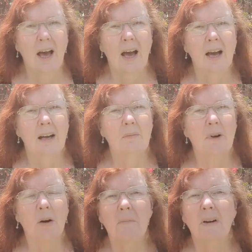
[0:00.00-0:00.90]

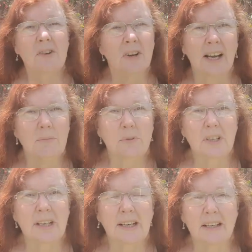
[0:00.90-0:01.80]
I'm not able
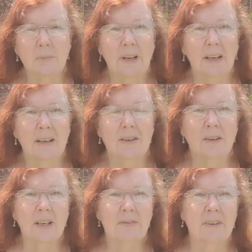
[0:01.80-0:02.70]
to get out of bed.
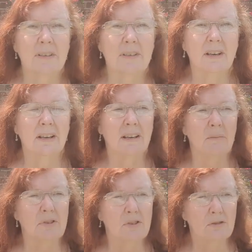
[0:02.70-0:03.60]

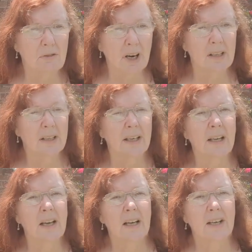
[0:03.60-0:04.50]
I'm
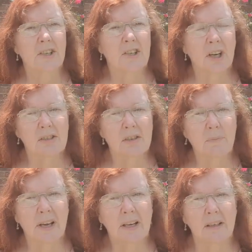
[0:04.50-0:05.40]
struggling just to
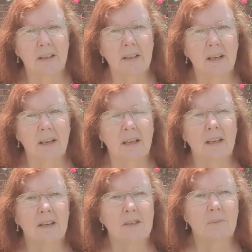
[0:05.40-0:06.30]
make it
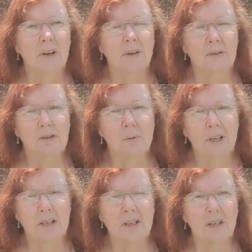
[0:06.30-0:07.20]
into my
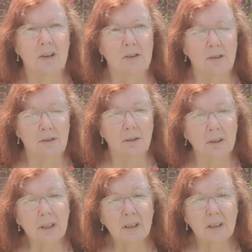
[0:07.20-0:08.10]
ensuite to go to the
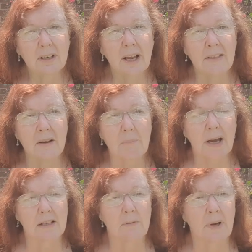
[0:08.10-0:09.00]
toilet and then
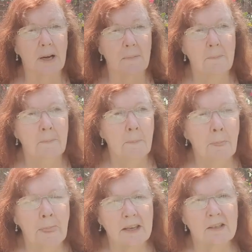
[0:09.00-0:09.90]
back to bed.
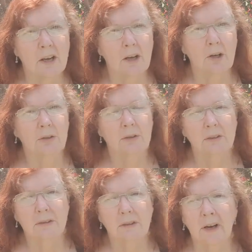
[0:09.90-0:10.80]
So
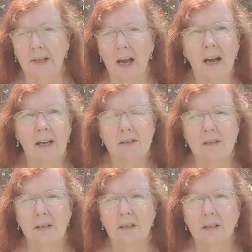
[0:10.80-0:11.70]
I
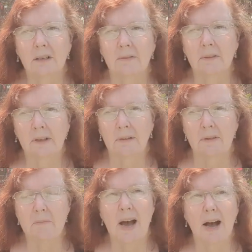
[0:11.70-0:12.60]
can't give
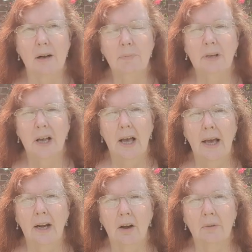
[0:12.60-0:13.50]
them up,
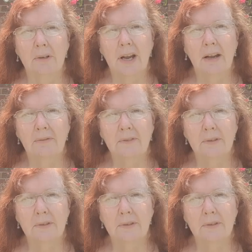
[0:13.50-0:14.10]
and I would have